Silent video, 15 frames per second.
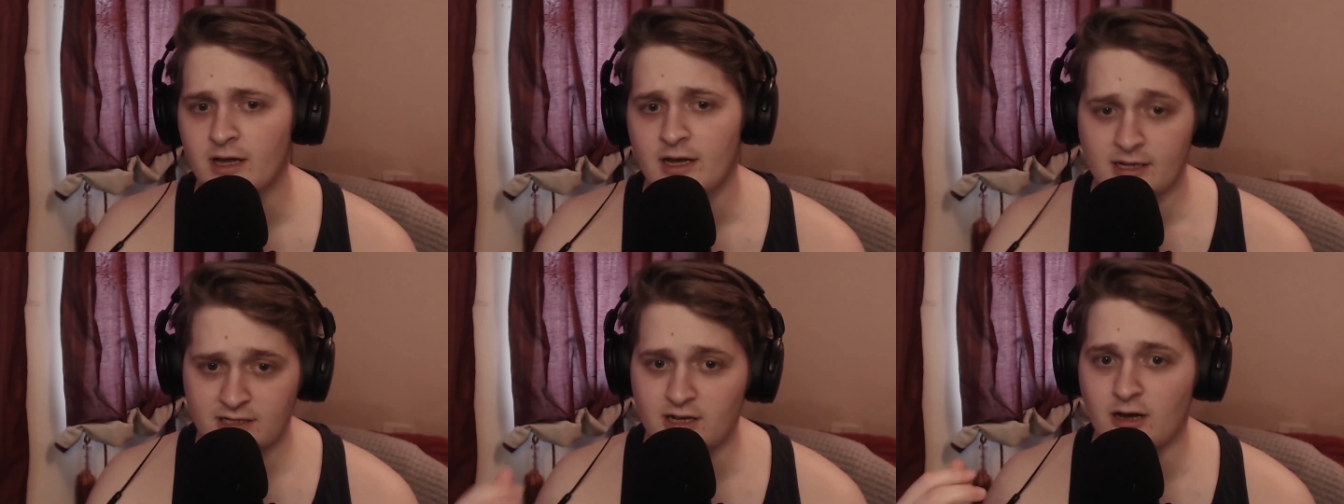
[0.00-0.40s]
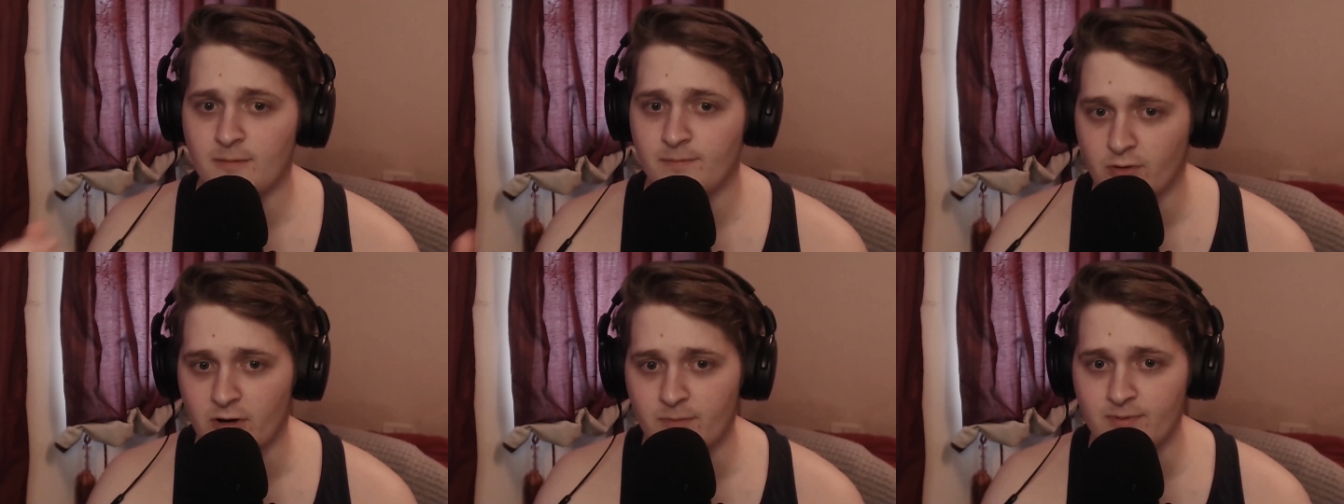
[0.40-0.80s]
Start
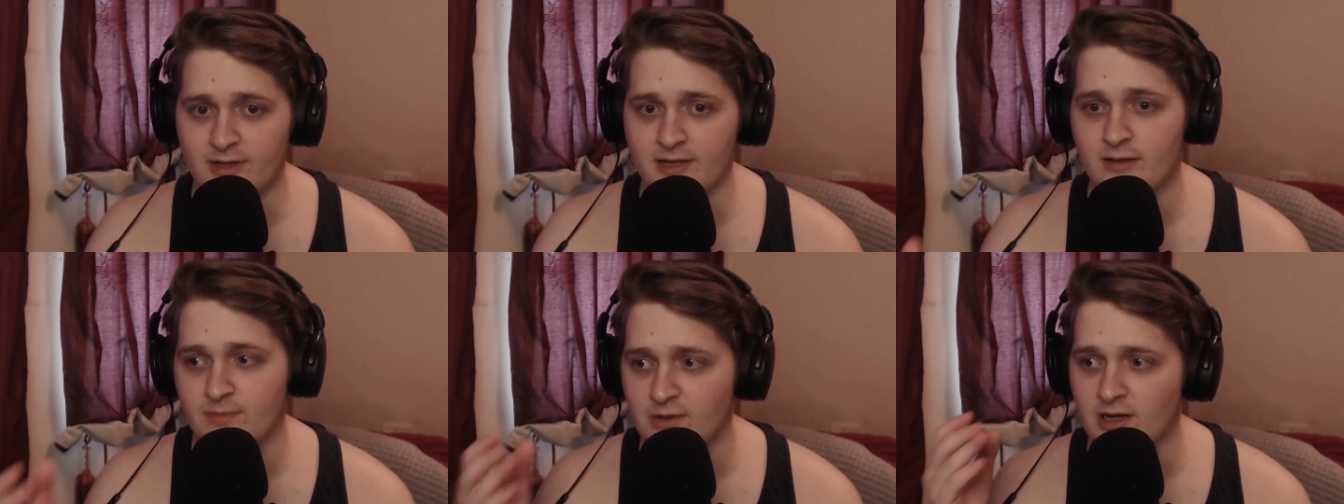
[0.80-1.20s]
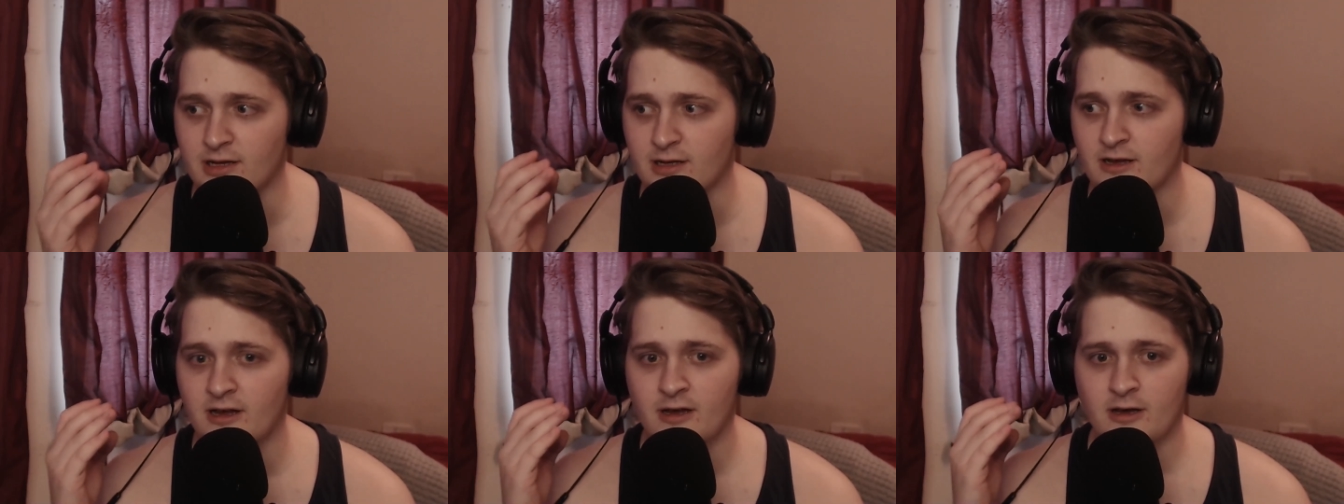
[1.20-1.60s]
properly, like,
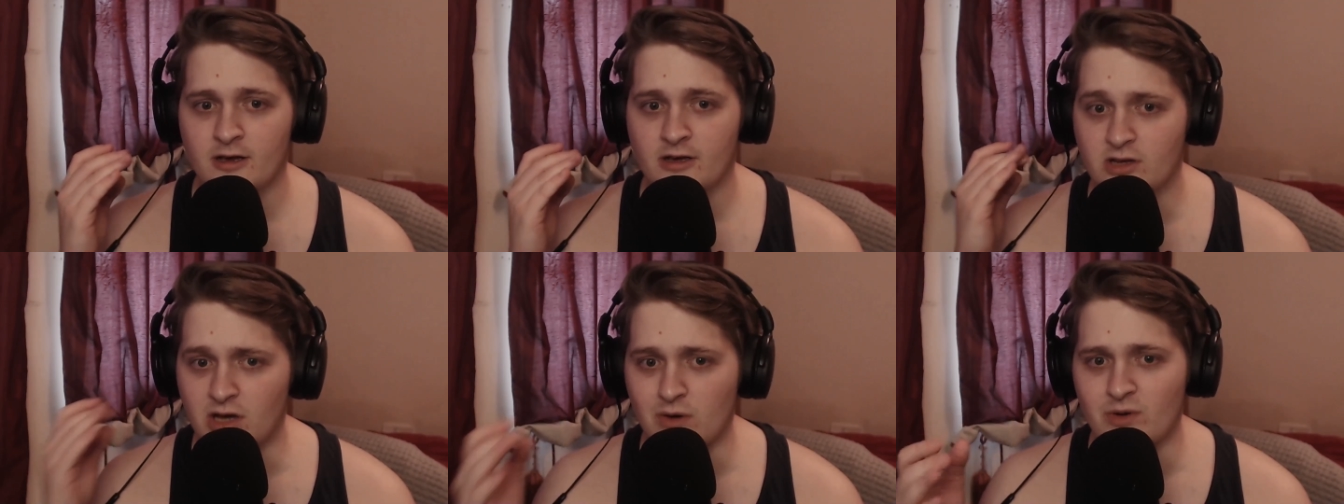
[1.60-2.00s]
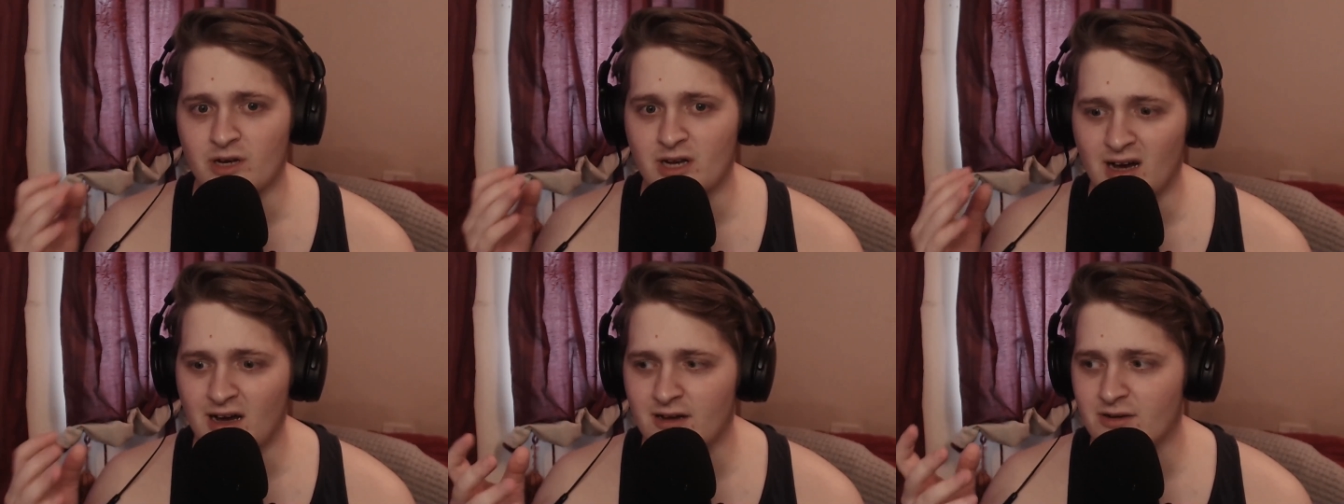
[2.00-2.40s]
going
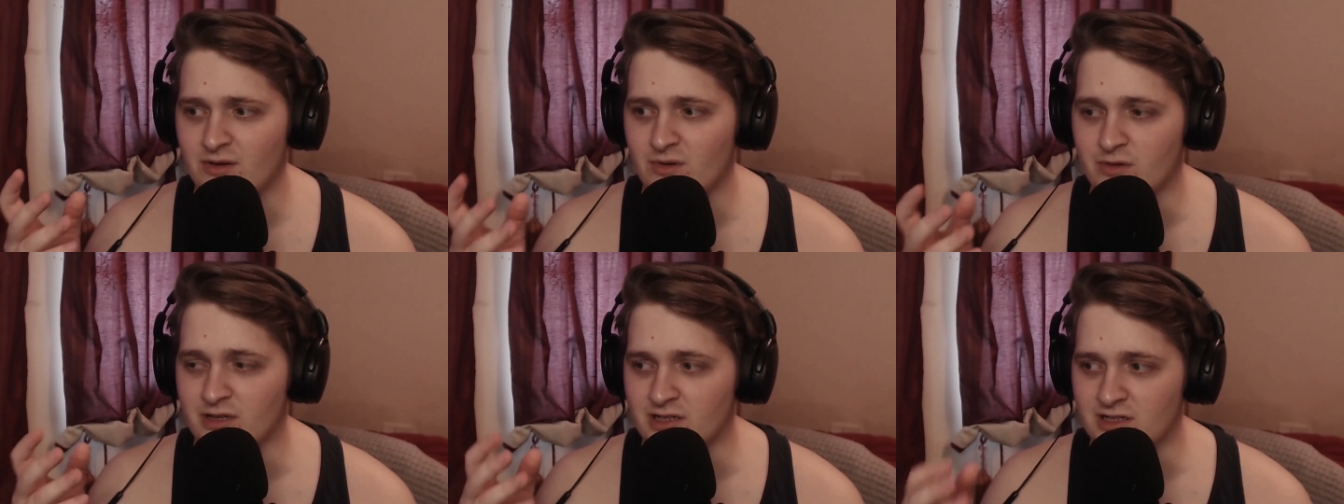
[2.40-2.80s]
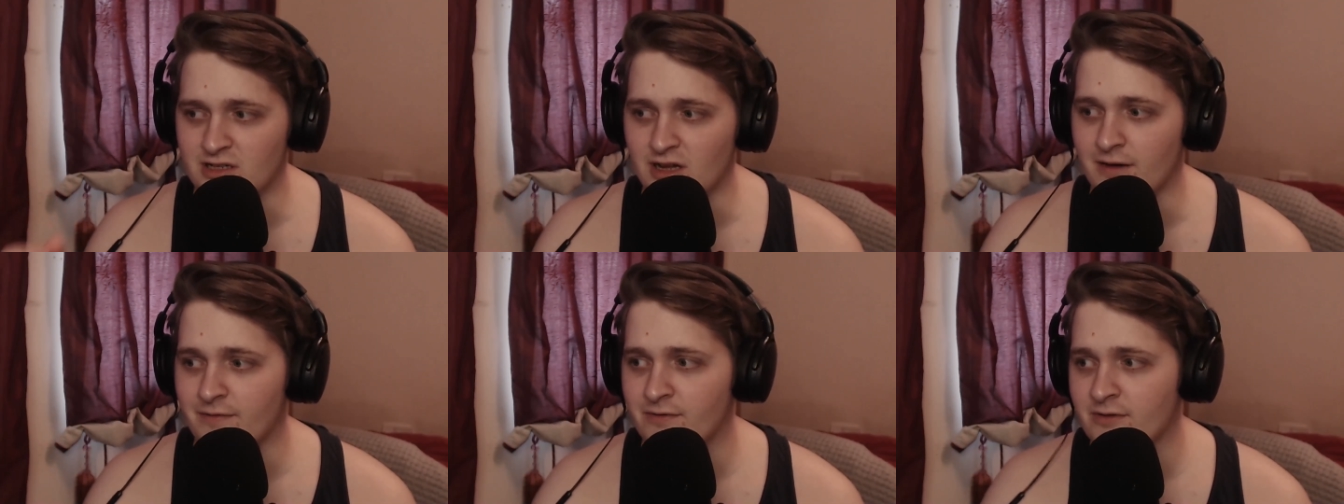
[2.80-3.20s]
hard at all this
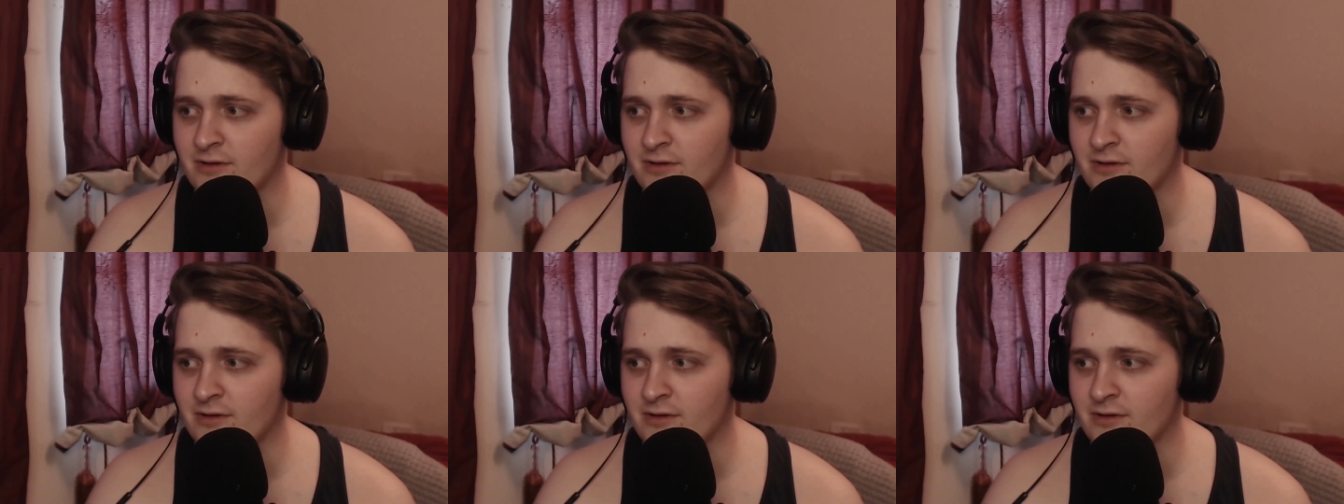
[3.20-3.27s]
stuff.